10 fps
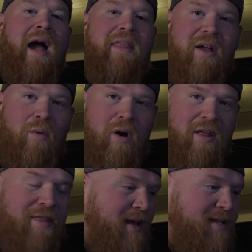I think one of
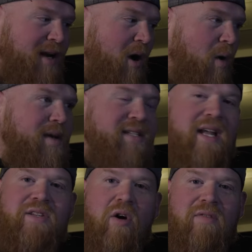the things that always
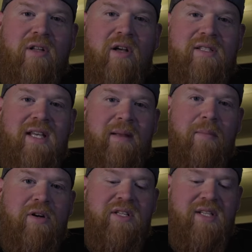gets overlooked in
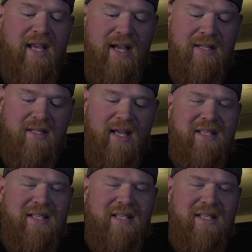emergency kits,